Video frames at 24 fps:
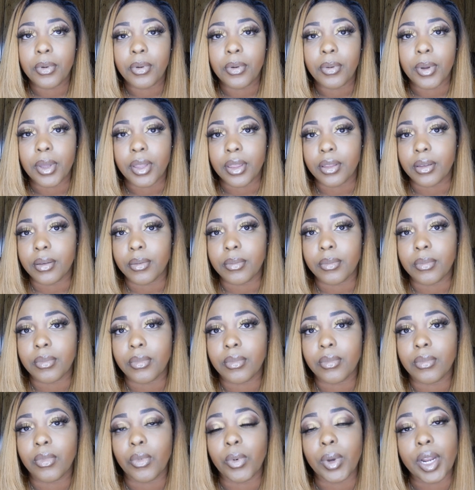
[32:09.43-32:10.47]
with them
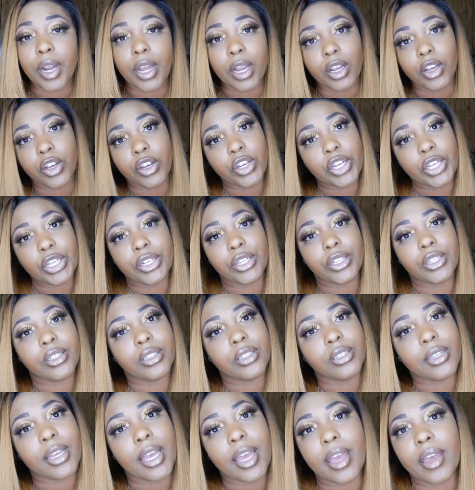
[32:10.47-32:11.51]
when I could
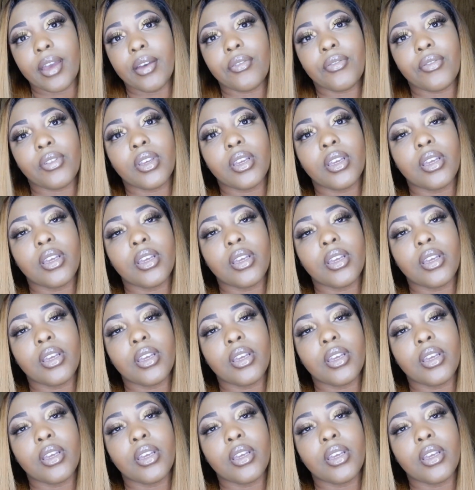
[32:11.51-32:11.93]
have.